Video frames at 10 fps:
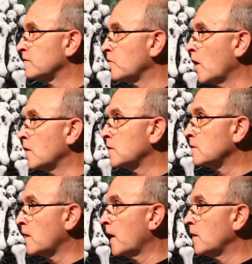as Father
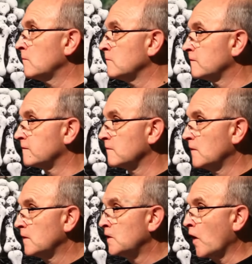Bishop recited the
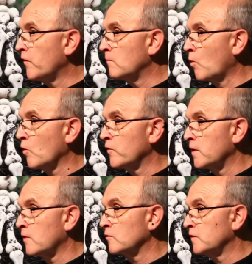Anima Christi,
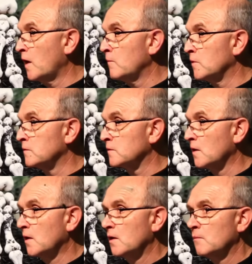Robbie's voice
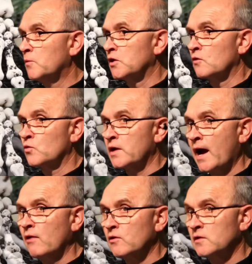thundered,
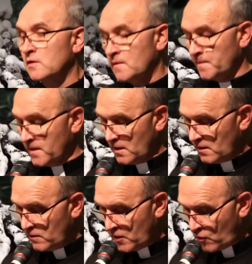"Your Christ is
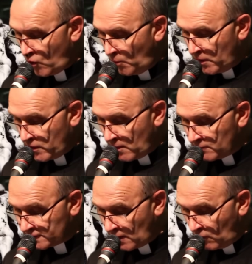dead, priest.
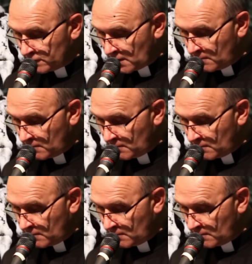This